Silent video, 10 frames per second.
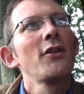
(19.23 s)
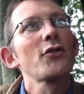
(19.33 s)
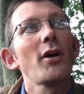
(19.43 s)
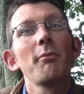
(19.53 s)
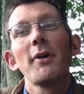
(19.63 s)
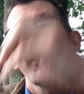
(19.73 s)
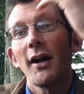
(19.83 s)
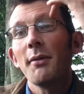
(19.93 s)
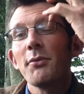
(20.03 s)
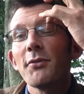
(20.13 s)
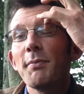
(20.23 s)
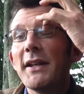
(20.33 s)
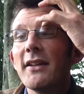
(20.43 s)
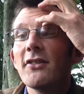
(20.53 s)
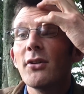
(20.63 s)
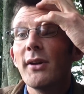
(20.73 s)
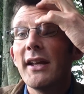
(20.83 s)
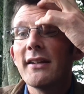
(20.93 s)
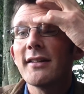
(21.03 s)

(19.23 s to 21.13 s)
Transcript: So I'm speaking to you here